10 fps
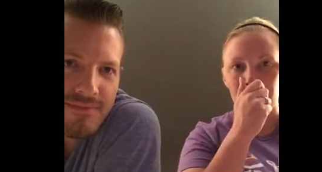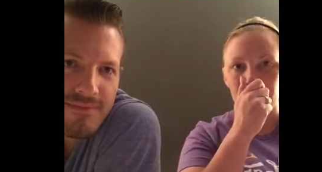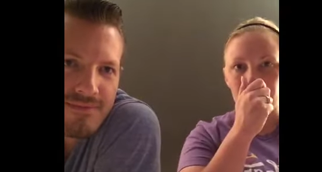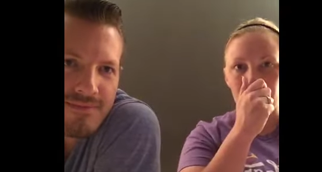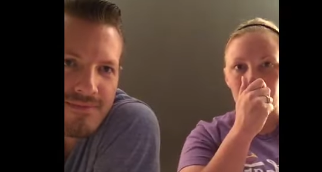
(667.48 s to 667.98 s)

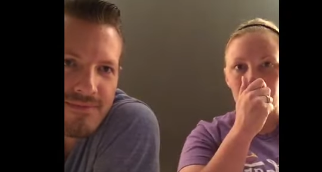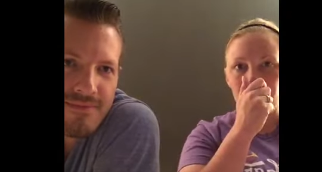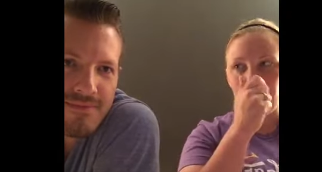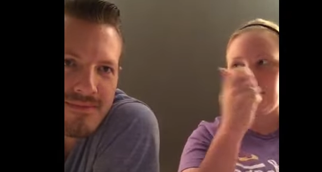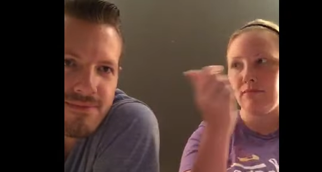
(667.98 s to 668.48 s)

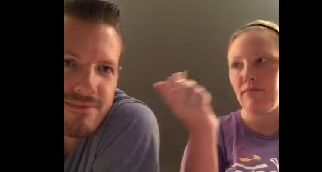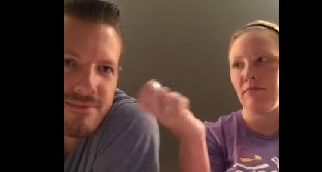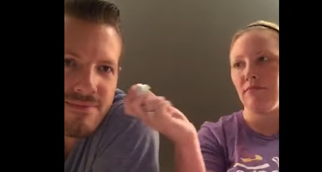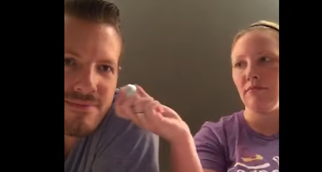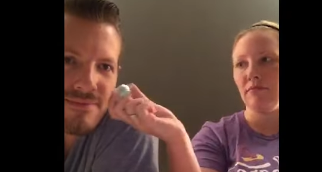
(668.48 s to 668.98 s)

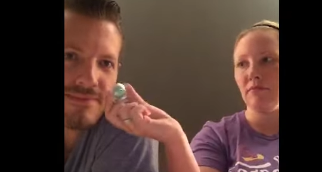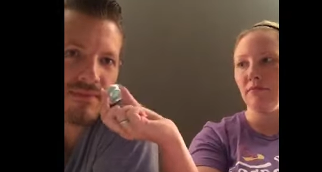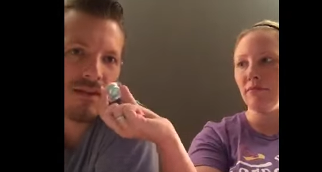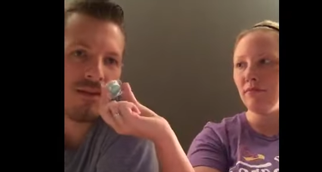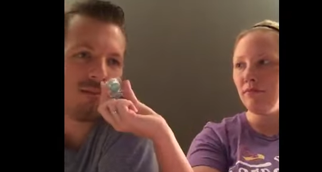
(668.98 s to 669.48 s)

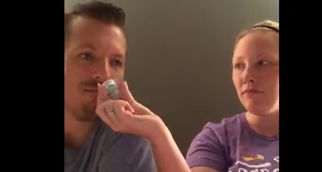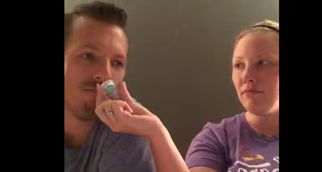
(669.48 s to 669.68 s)
No one is speaking in this clip.